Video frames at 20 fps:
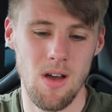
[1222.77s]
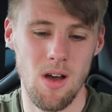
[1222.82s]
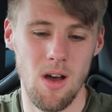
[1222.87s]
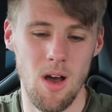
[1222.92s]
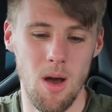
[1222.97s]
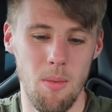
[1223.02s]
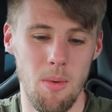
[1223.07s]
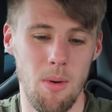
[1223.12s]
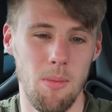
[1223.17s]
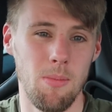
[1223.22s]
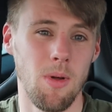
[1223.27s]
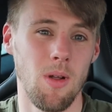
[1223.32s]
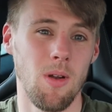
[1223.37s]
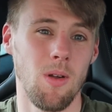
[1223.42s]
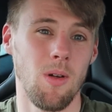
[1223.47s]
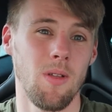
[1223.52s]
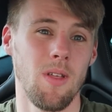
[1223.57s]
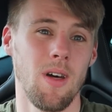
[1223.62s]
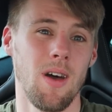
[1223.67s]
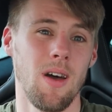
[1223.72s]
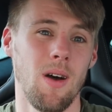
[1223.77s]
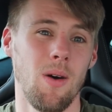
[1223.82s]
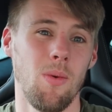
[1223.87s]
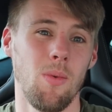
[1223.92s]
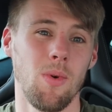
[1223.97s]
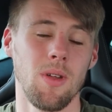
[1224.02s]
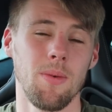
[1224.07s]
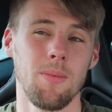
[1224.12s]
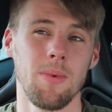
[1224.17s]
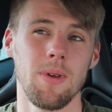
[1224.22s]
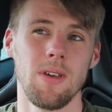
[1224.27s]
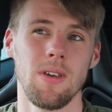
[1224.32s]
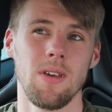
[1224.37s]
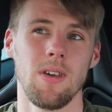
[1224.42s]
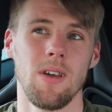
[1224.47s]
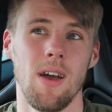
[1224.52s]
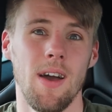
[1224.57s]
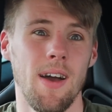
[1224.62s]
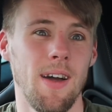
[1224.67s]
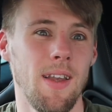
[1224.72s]
I'm not like that. I want to be
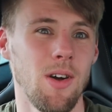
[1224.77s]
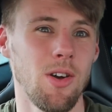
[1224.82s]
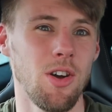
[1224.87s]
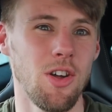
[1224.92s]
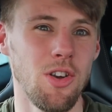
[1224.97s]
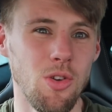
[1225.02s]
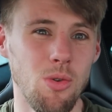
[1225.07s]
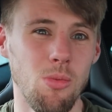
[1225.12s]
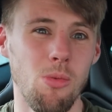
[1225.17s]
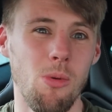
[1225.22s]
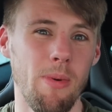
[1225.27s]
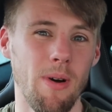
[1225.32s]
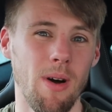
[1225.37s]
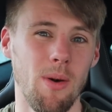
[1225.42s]
like a normal.